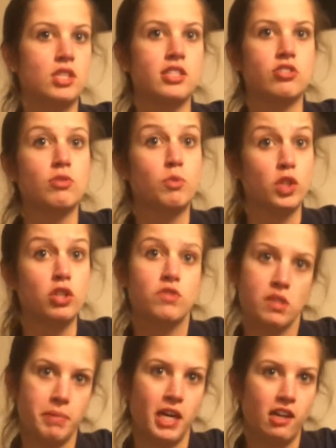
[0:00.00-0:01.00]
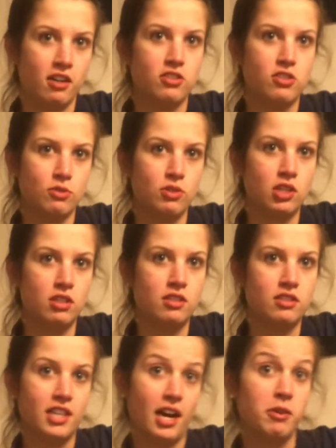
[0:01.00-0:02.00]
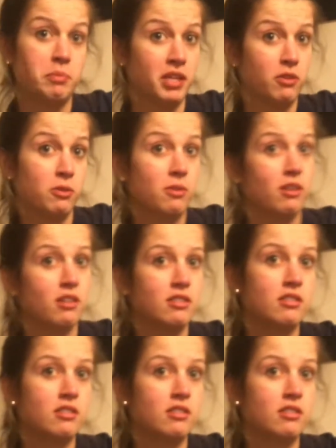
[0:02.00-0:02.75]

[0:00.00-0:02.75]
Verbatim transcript: Like use a painter's stool. That would be cool.